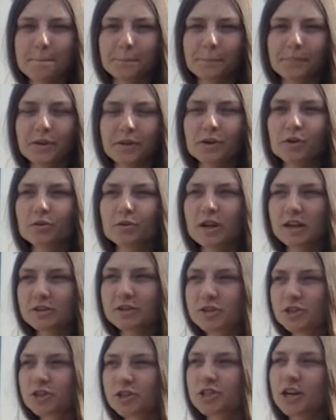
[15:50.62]
You know, not
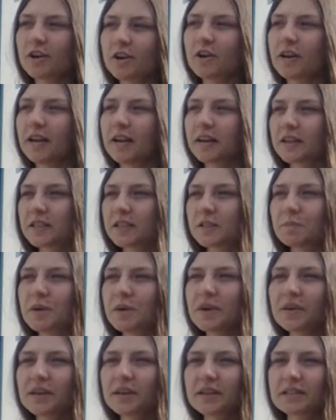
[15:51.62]
just sharing in
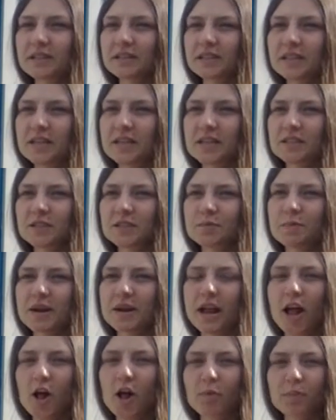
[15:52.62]
experiences,
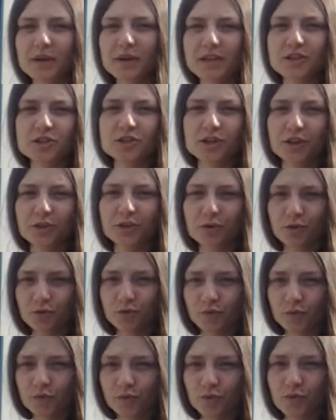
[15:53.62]
but helping each other
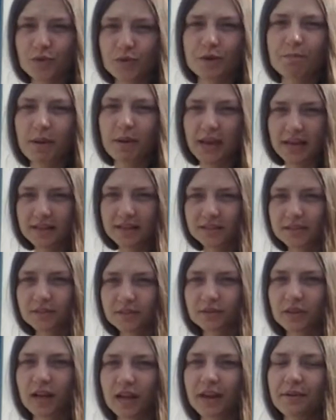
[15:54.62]
through the pains
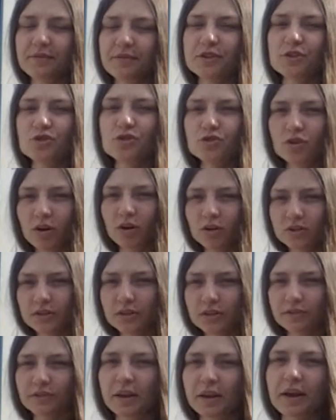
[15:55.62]
of life, the
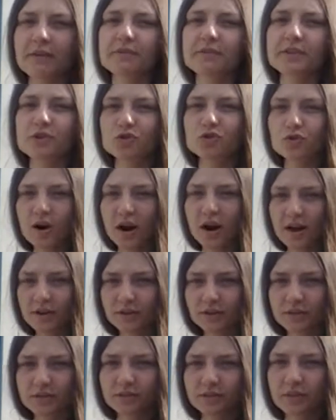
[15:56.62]
struggles of life, the
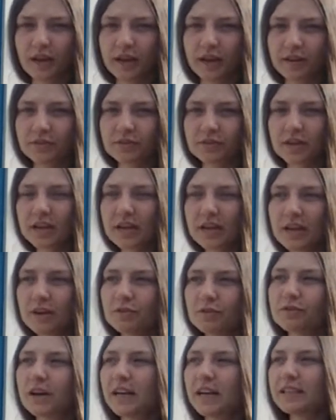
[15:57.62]
trials of life,
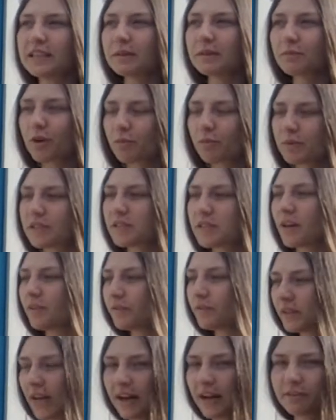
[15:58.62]
finding moments
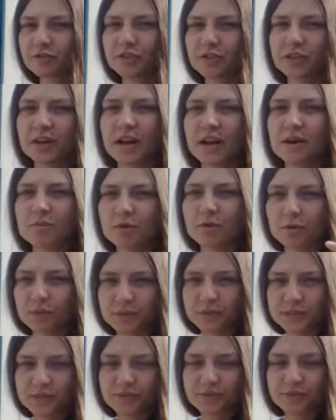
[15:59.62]
of laughter and moments of